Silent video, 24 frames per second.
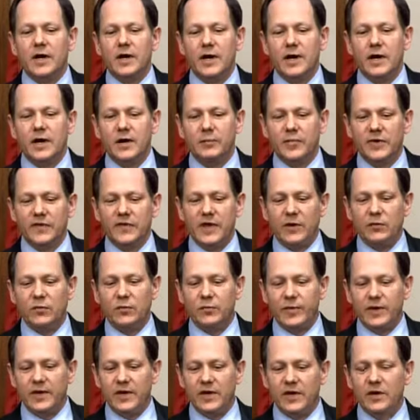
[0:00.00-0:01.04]
But they will
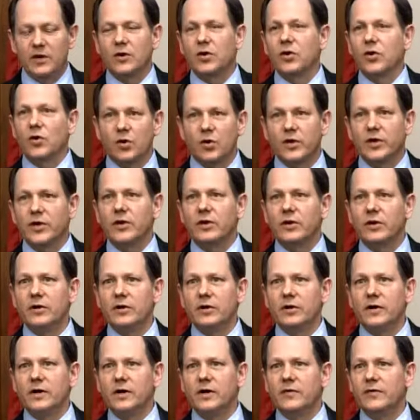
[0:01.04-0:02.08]
be here earlier.
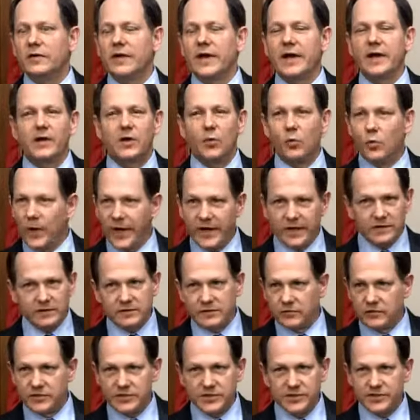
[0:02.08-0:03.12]
They're not going to wait
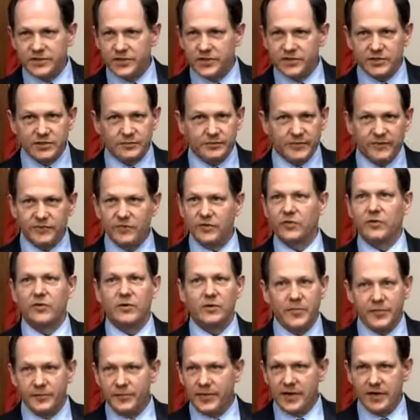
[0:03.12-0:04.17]
till a decision before they're
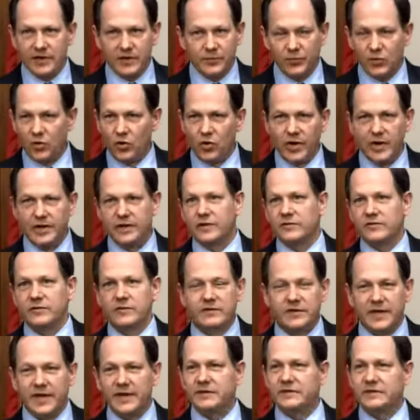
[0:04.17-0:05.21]
being deployed because
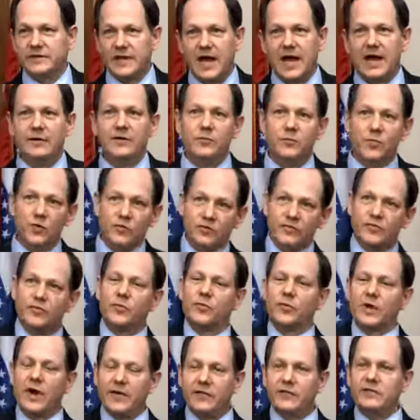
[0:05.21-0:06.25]
it takes time to move them
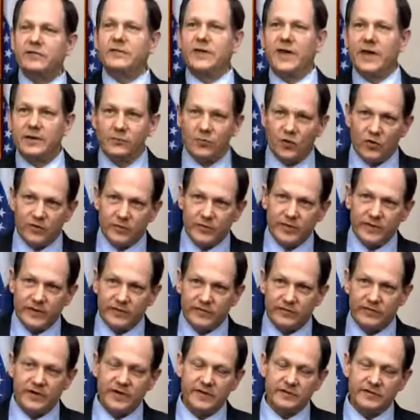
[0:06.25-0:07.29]
from around the state, move them into
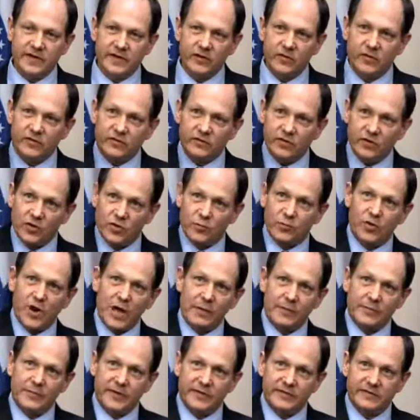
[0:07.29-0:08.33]
the city of St. Louis. So you'll
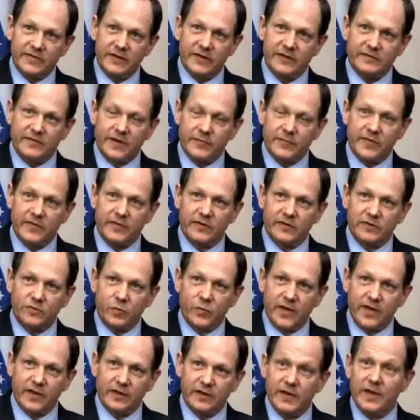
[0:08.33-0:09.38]
probably be seeing something this
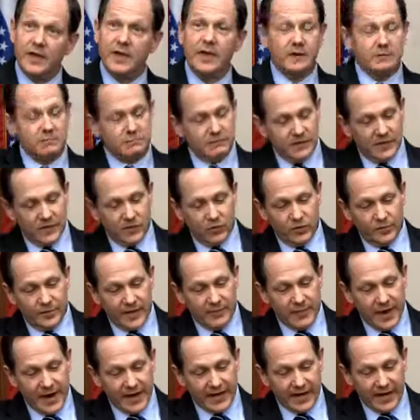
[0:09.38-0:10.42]
week, would
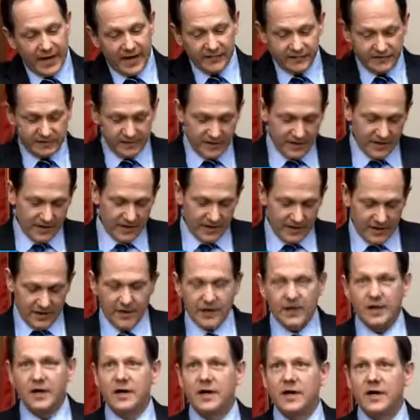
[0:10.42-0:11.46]
be my guess.
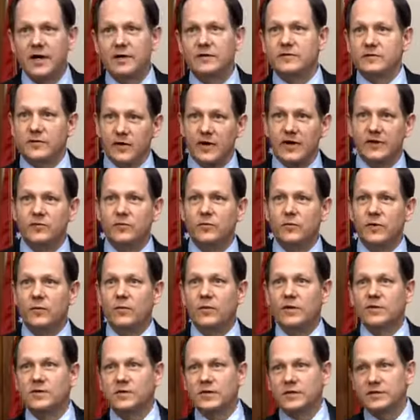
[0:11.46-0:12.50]
So I
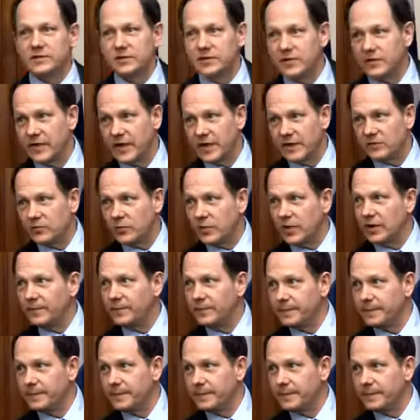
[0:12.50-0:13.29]
wanted to let you know that as well.